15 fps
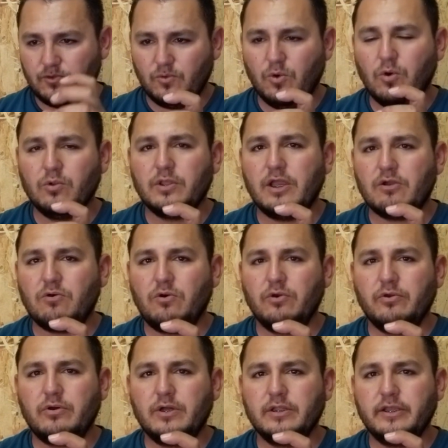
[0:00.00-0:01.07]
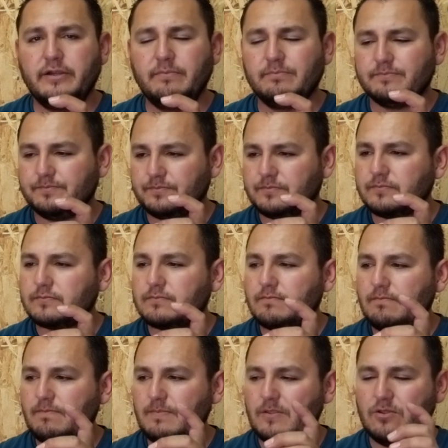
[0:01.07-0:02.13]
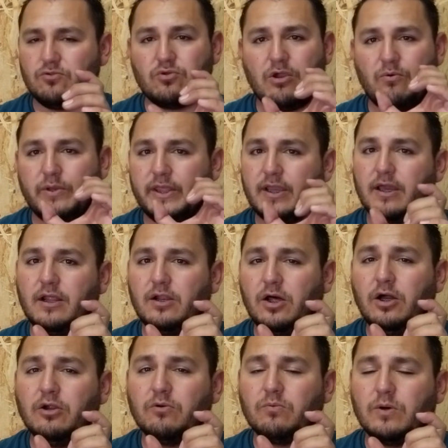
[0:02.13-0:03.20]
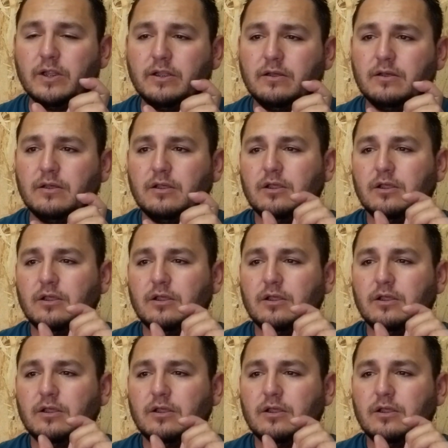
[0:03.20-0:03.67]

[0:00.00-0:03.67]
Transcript: to hold that coil on there. So I went and got a longer one.